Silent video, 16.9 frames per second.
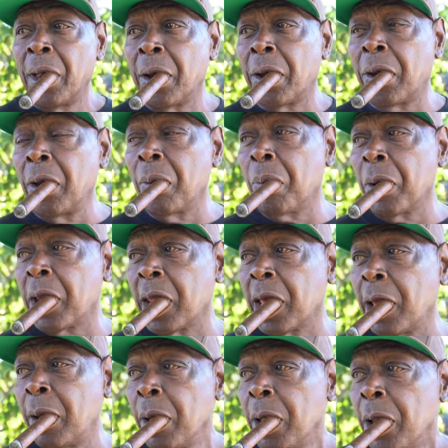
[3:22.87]
it's different
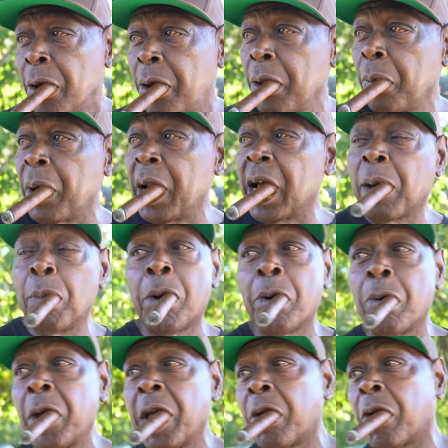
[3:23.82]
times. See, when I come on
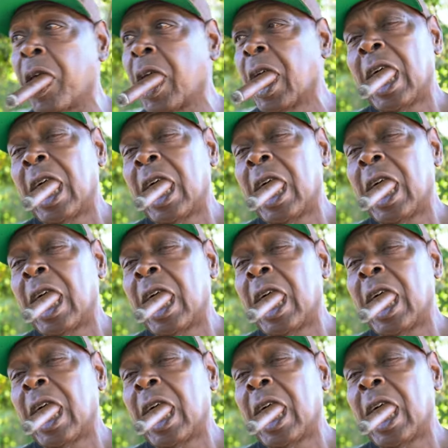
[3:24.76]
the radio, say,